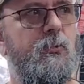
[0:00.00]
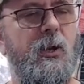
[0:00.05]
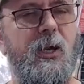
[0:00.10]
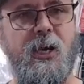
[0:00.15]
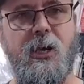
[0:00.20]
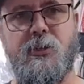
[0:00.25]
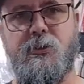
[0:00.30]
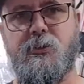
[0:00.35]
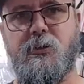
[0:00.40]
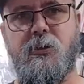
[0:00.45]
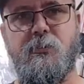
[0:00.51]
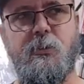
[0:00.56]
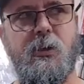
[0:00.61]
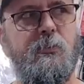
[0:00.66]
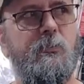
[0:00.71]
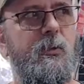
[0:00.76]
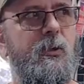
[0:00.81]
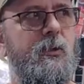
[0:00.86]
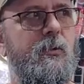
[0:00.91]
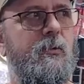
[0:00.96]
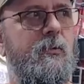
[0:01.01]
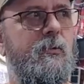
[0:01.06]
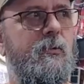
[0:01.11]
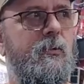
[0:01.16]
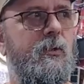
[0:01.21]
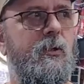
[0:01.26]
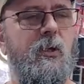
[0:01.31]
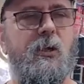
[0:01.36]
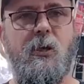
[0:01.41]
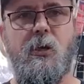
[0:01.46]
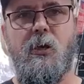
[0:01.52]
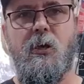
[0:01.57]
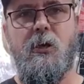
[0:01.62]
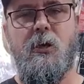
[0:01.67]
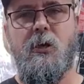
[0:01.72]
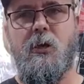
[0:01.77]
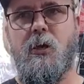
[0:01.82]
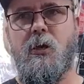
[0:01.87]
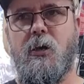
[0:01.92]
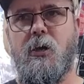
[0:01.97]
wax on my bow,
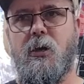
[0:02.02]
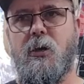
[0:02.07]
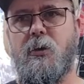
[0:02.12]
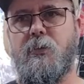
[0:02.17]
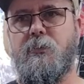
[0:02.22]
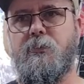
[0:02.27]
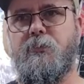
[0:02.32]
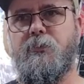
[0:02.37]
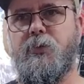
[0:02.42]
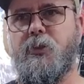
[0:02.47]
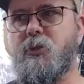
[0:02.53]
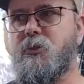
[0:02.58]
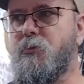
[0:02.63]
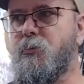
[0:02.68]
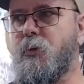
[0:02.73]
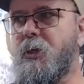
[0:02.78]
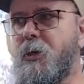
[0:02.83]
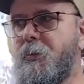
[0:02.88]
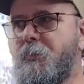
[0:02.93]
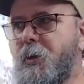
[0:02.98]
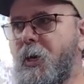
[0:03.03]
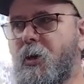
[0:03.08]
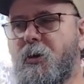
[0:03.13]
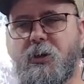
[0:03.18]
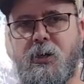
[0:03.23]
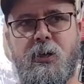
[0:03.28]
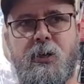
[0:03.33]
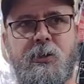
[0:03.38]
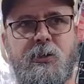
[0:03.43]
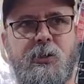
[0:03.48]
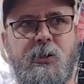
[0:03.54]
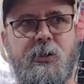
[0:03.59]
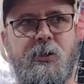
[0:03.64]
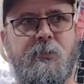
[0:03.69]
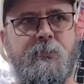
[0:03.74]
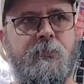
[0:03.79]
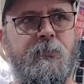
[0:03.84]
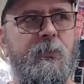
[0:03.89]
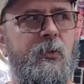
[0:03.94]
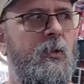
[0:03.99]
just when I'm out
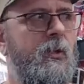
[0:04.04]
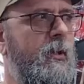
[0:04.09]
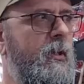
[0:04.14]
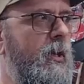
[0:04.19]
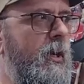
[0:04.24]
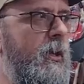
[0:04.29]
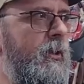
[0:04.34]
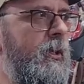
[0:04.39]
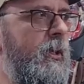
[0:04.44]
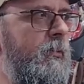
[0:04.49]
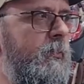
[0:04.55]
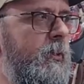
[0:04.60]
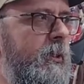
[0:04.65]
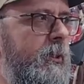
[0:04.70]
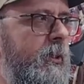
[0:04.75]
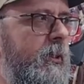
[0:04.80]
hunting. And then